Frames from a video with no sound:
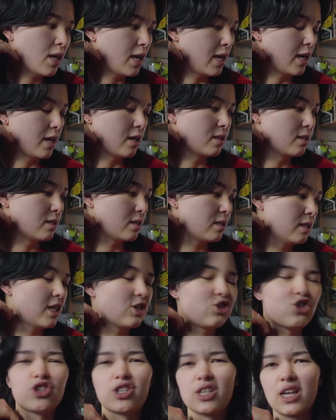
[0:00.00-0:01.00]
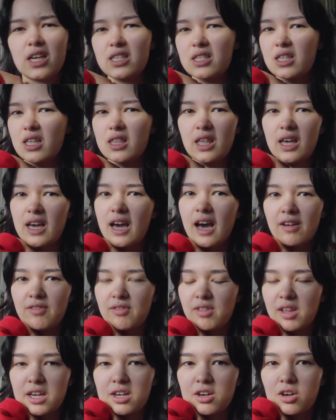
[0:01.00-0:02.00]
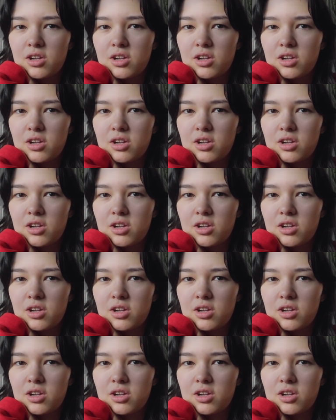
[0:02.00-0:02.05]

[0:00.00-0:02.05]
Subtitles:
And it's just nice that they have like